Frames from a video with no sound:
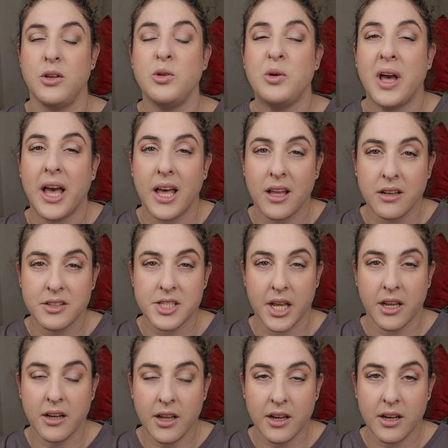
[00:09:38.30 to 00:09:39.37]
can
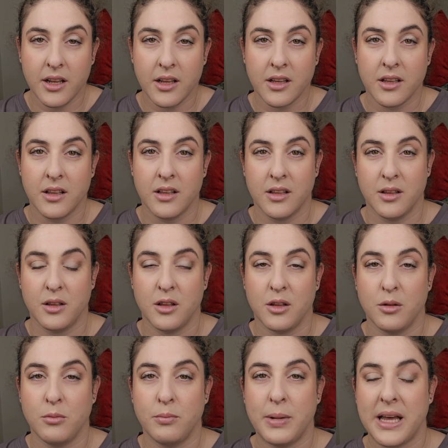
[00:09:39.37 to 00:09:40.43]
technically,
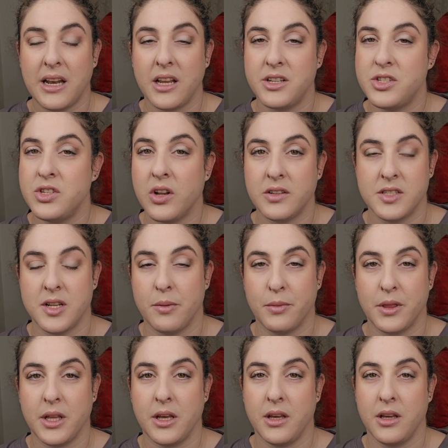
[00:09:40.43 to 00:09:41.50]
but it's not
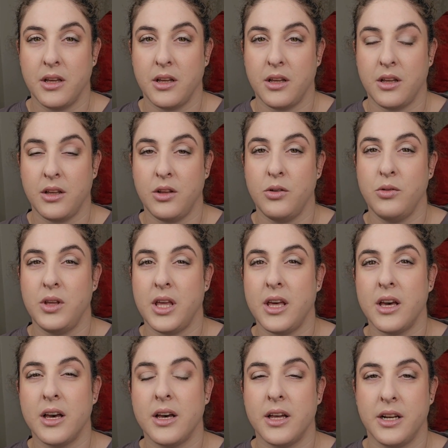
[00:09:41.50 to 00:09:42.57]
something you
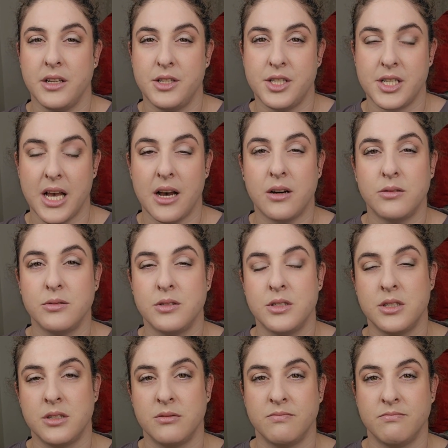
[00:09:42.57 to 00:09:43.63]
hear and it
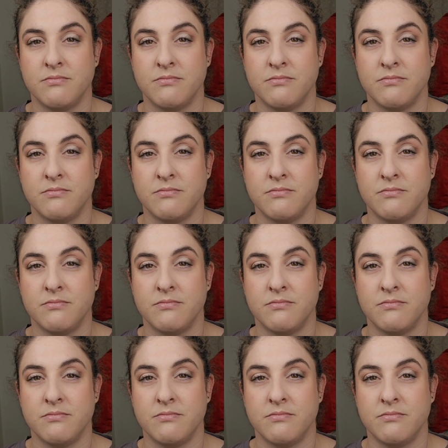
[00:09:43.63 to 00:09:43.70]
sounds